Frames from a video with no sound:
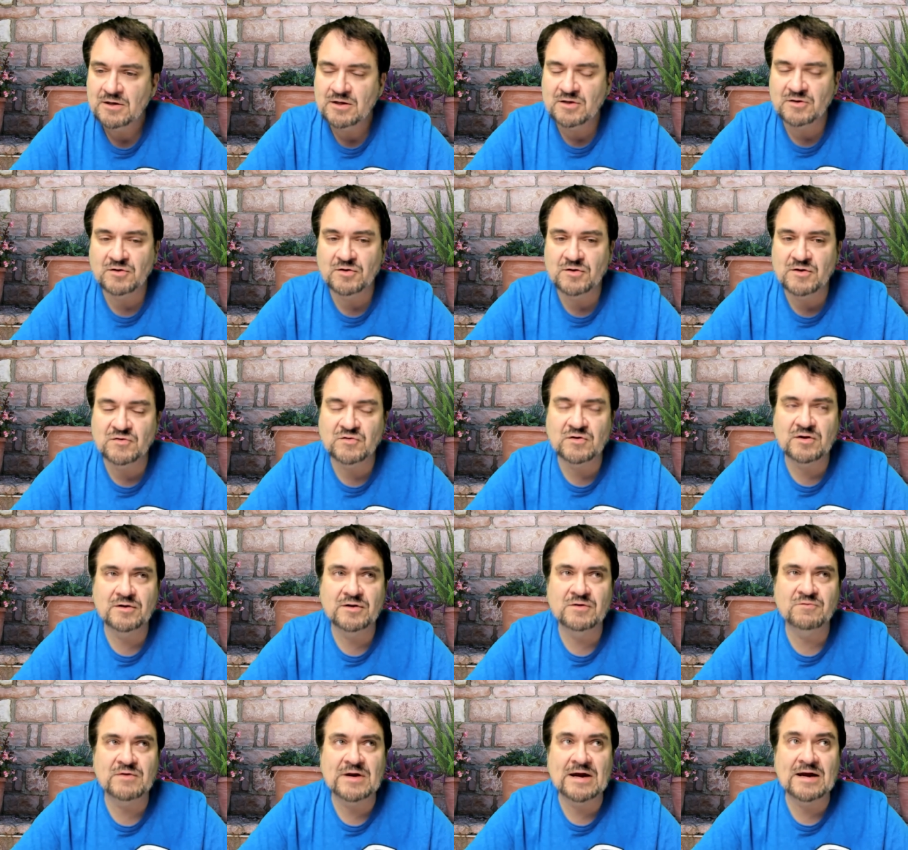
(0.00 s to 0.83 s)
It, it,
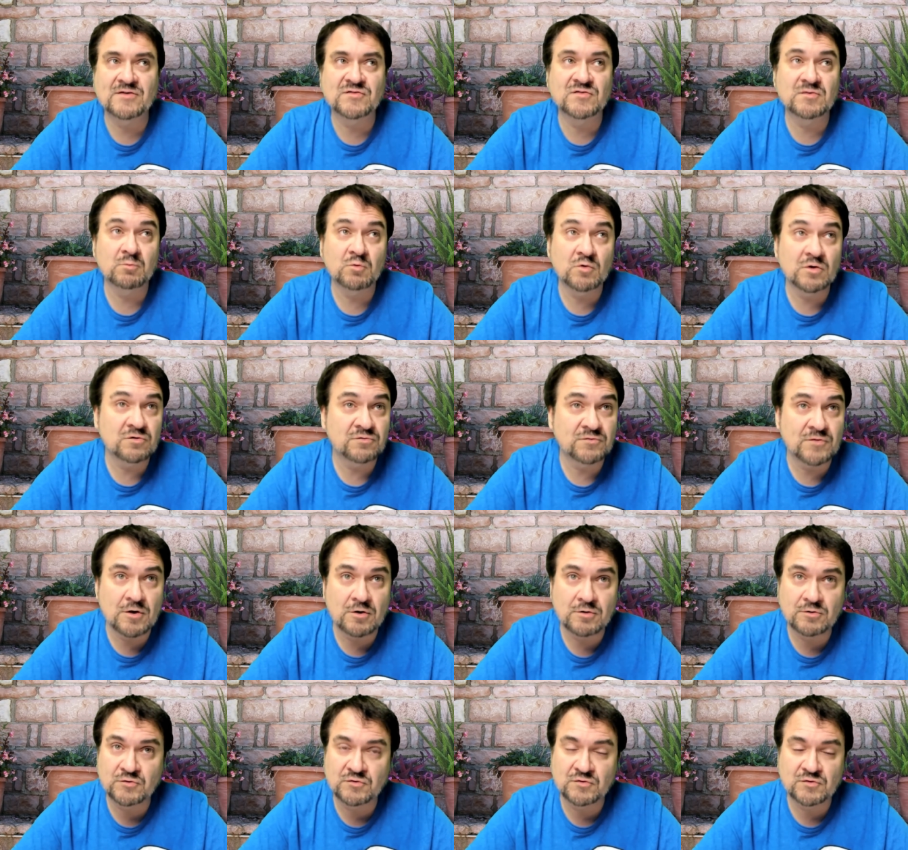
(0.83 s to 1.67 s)
if it has some real
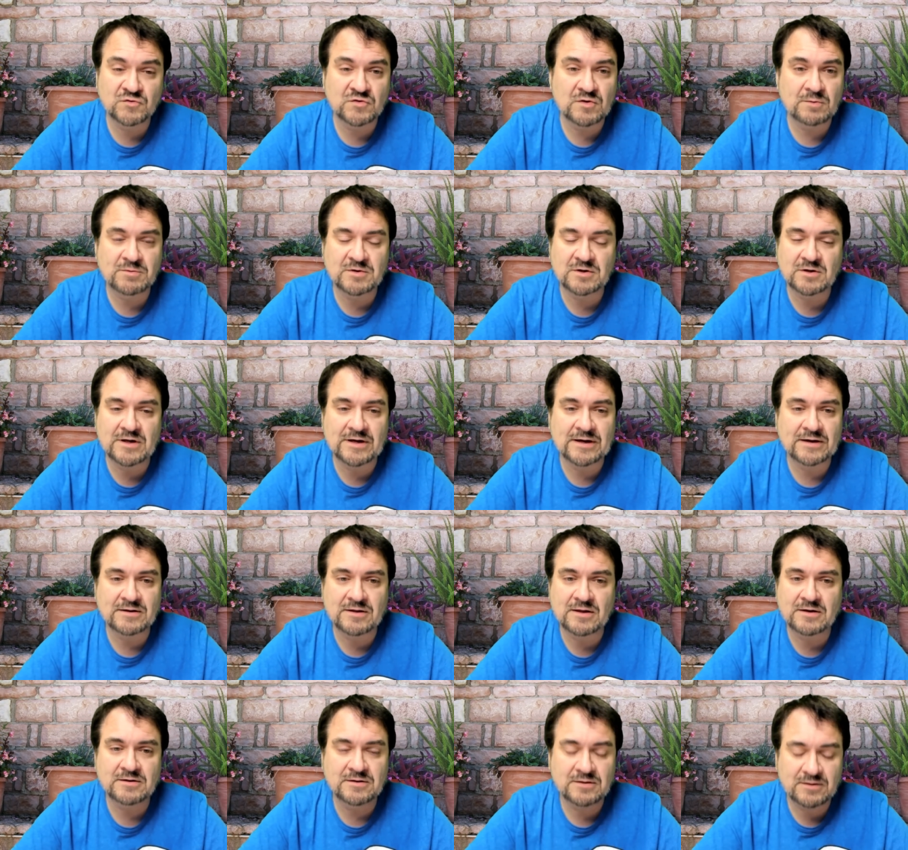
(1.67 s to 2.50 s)
photos or something
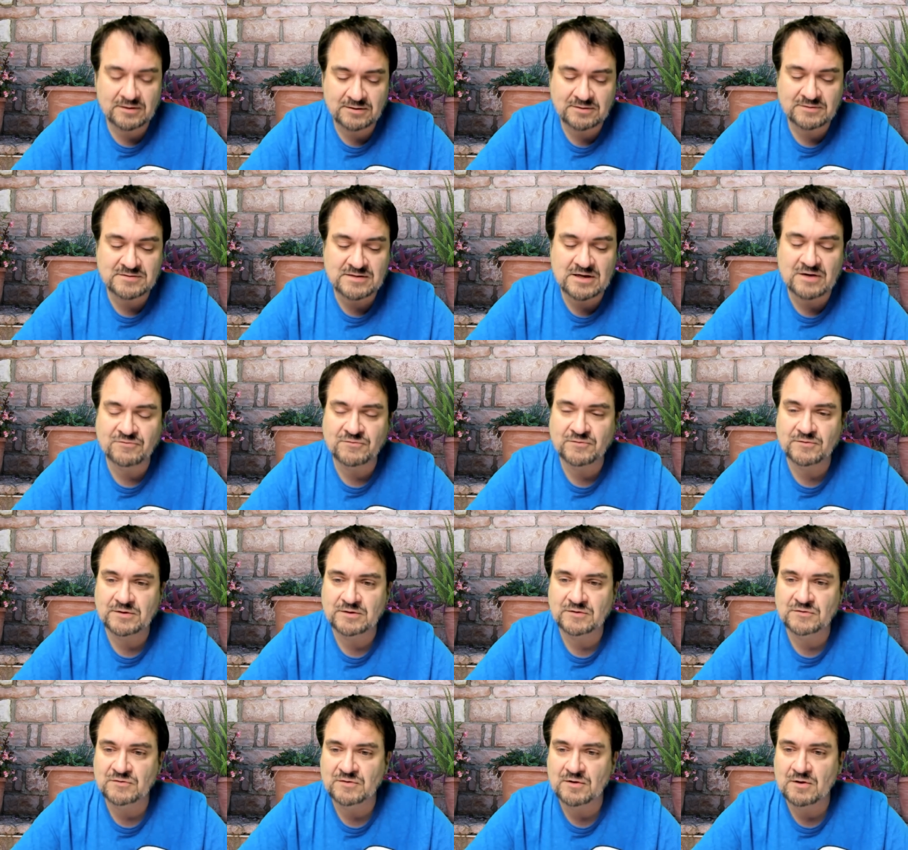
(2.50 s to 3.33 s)
like that, it,
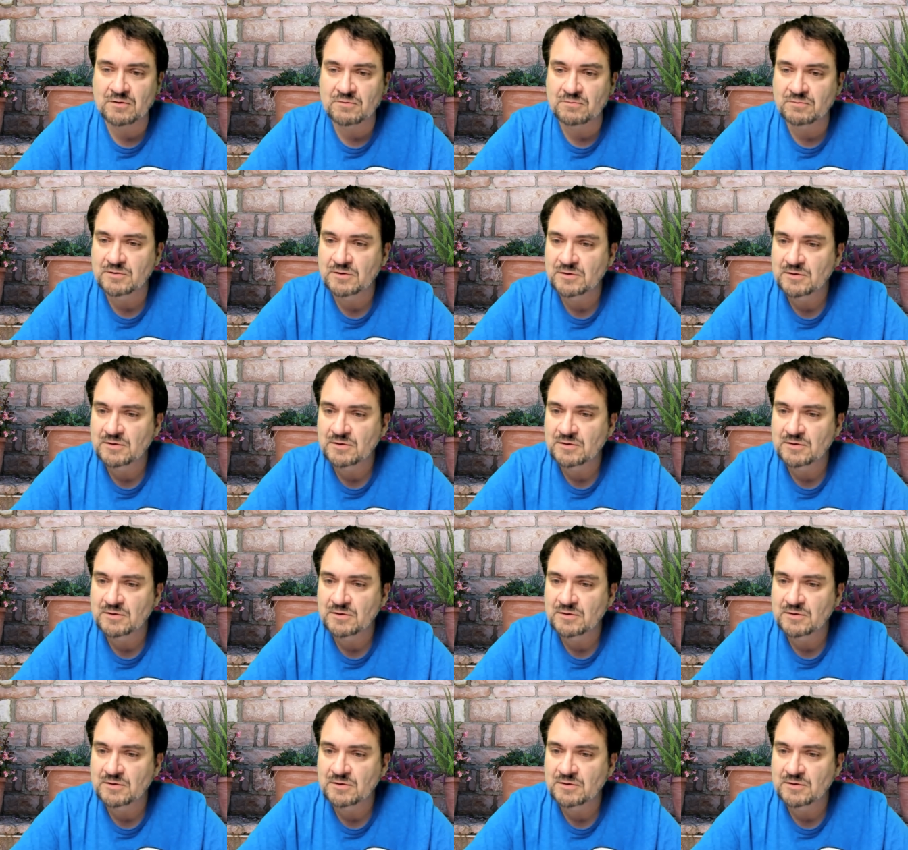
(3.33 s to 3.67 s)
definitely so.